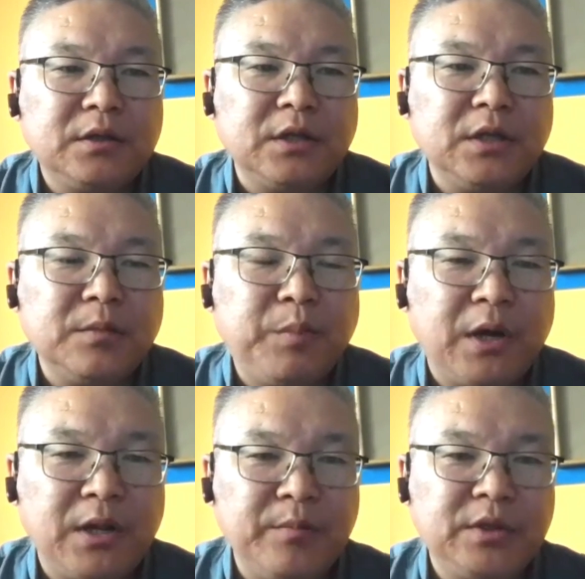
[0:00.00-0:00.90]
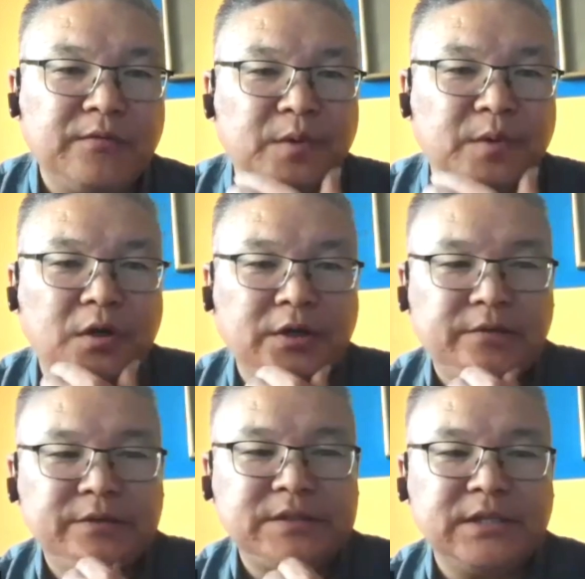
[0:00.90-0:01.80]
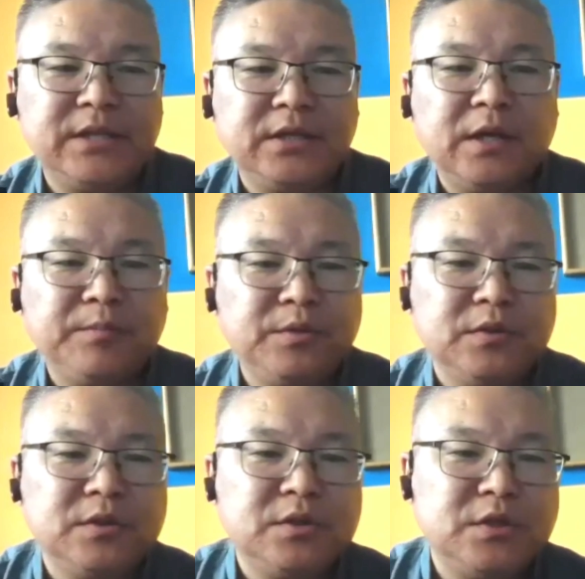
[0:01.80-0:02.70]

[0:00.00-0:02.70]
the Parliament of Mongolia recently adopted